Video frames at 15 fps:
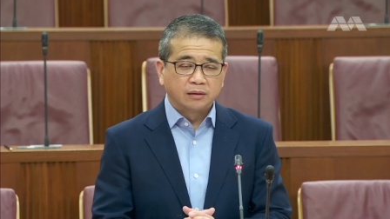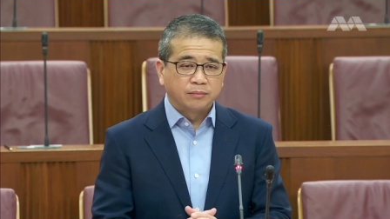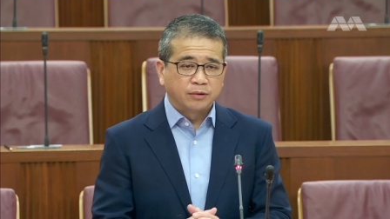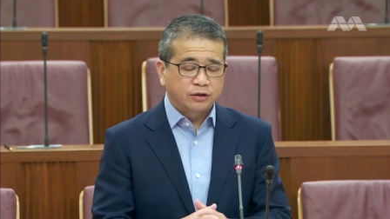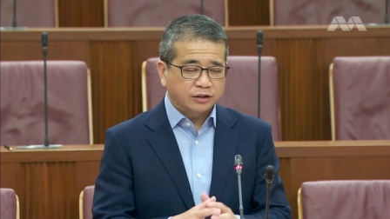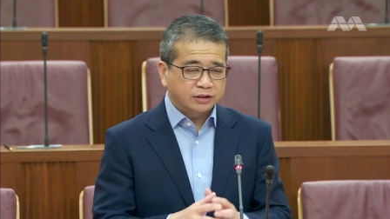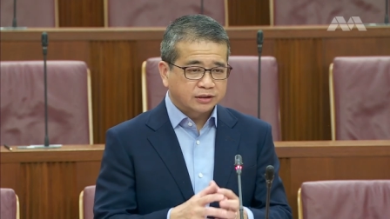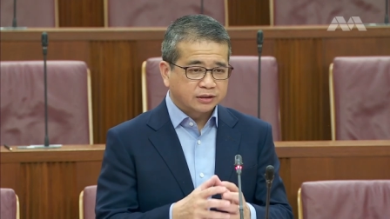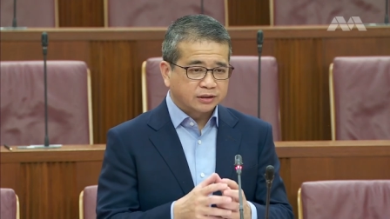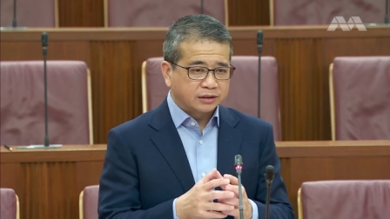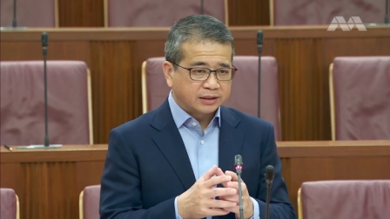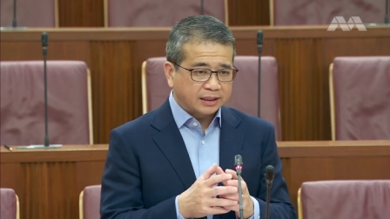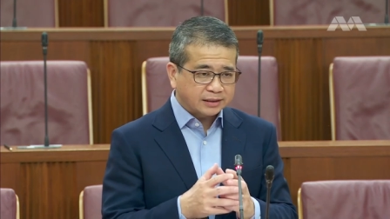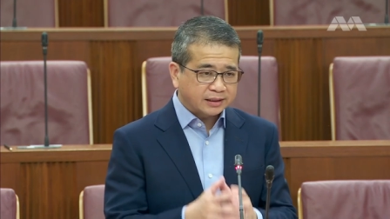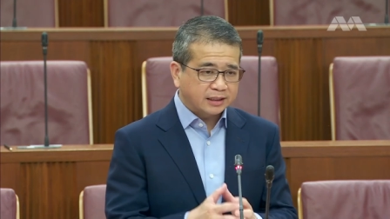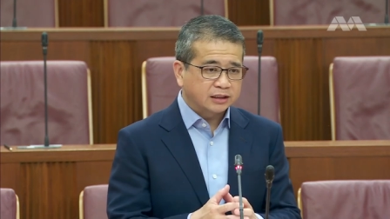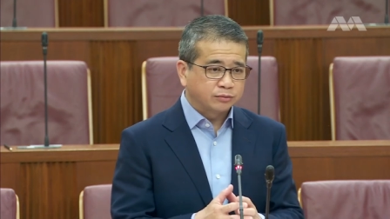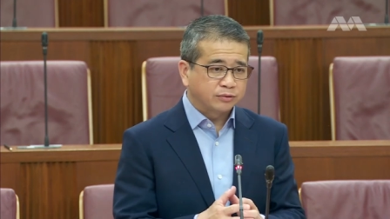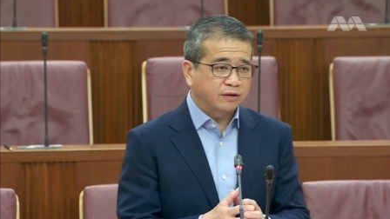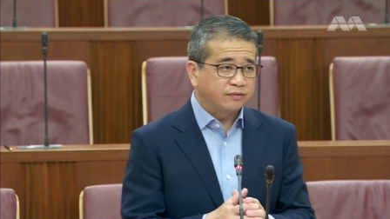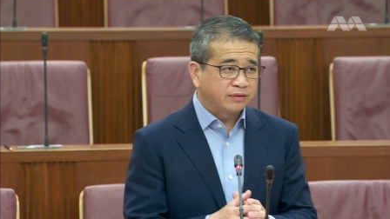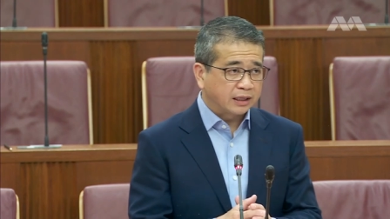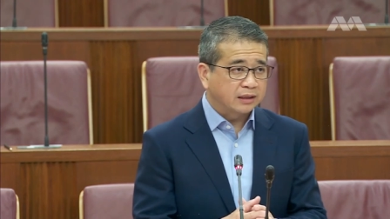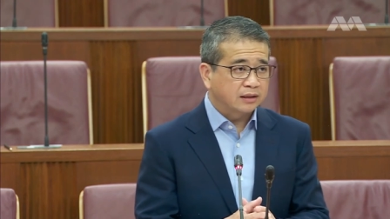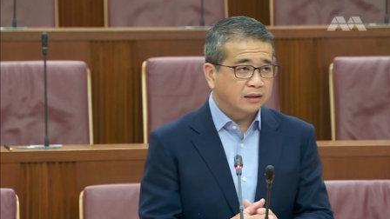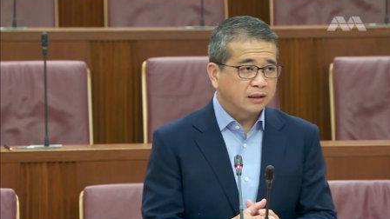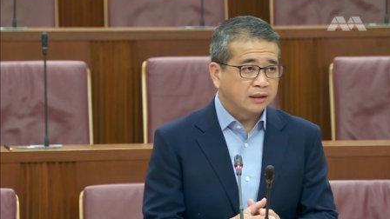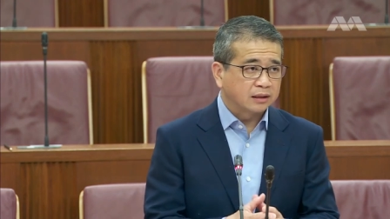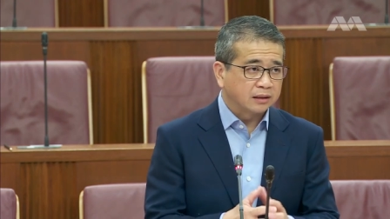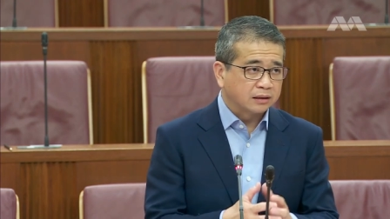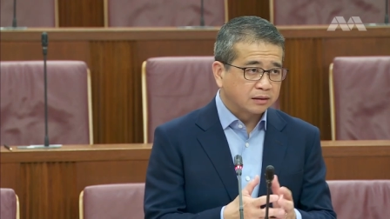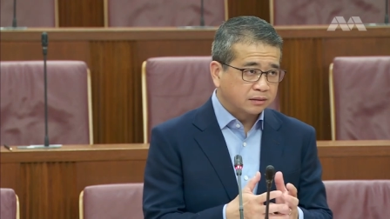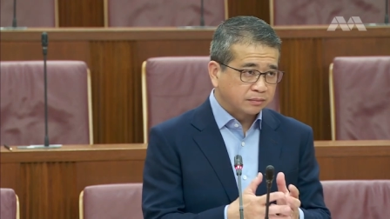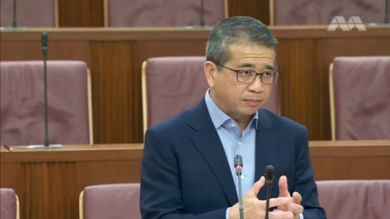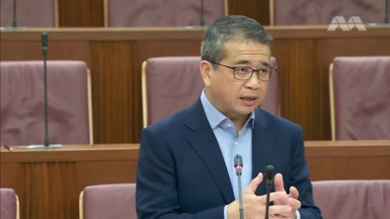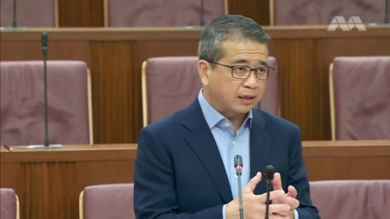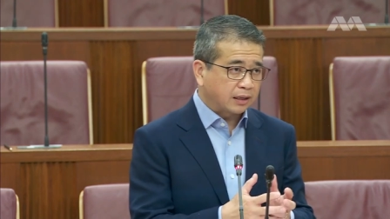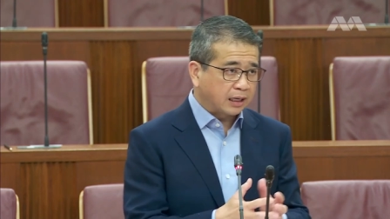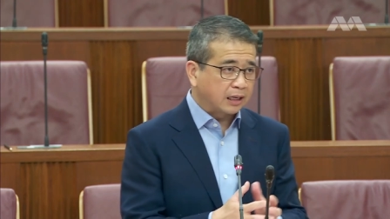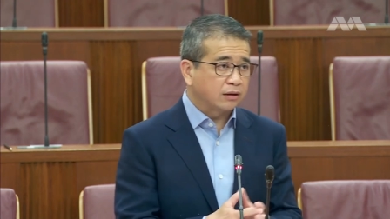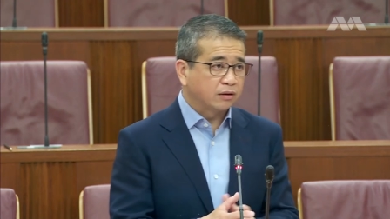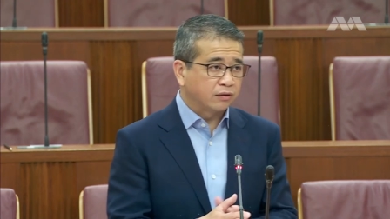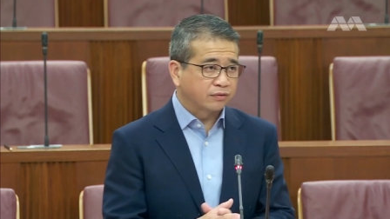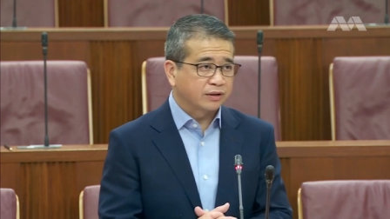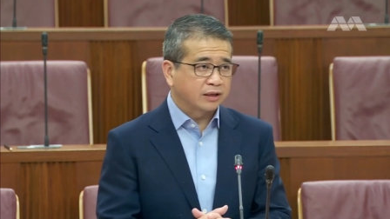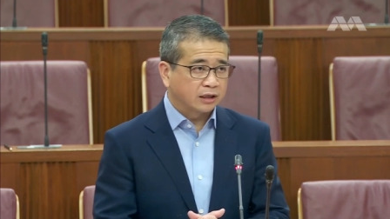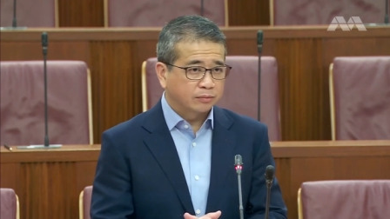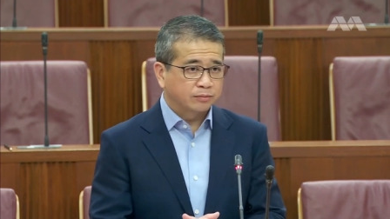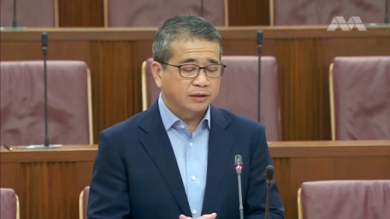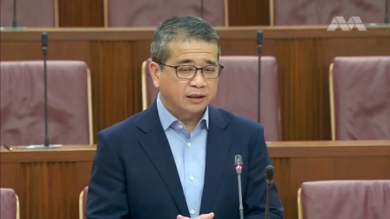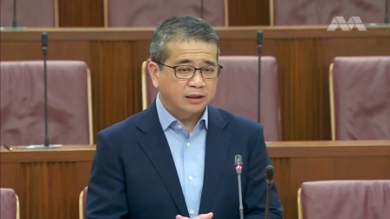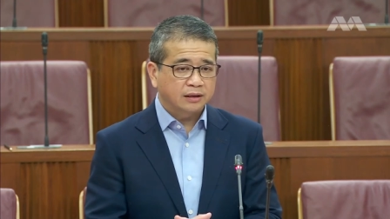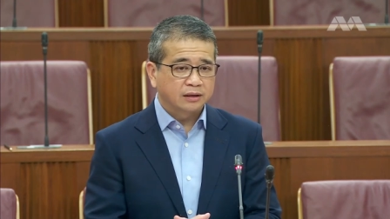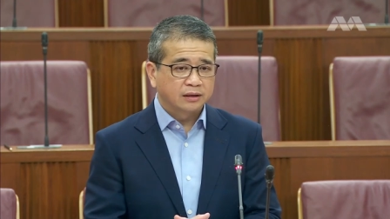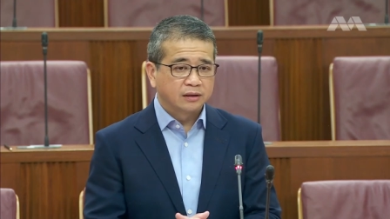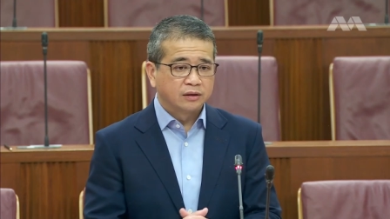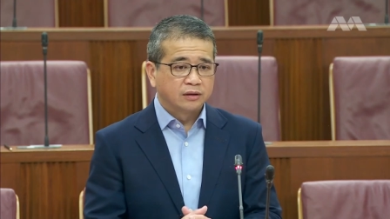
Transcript: Because just as we have done in Part 8 of the LPA,